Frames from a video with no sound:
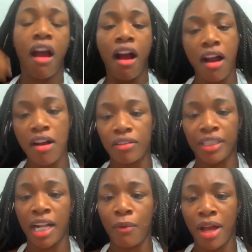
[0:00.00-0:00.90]
Oh,
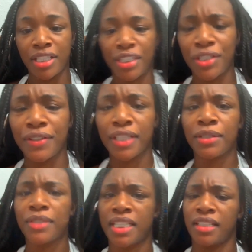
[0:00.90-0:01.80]
did I watch the UFC
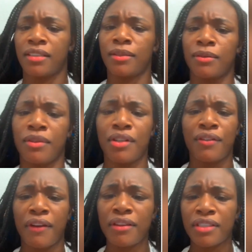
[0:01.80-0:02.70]
262?
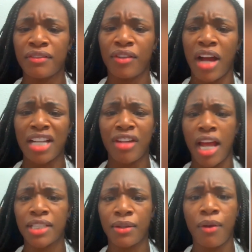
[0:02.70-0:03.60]
First of all, I
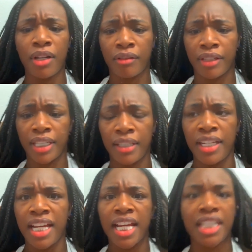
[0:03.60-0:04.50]
tried to order it.
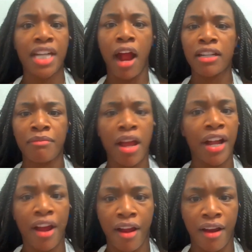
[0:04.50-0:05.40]
It charged my
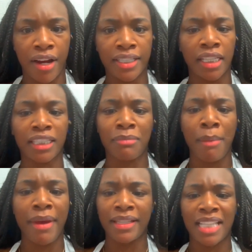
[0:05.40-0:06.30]
card because I looked at my
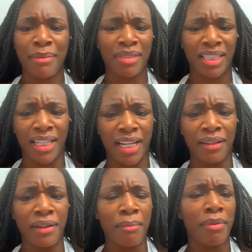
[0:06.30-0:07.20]
bank statement today,
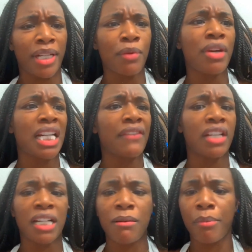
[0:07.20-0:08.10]
but it wouldn't
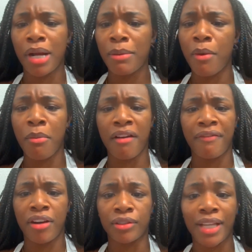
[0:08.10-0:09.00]
even come up on my
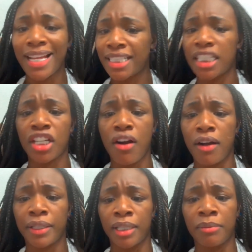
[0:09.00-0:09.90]
phone. So I actually need to
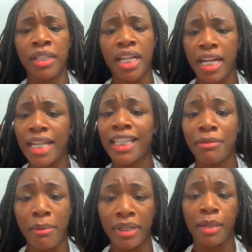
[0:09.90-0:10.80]
call them and they need to get
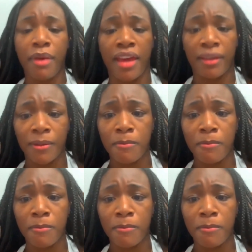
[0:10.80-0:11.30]
my money back.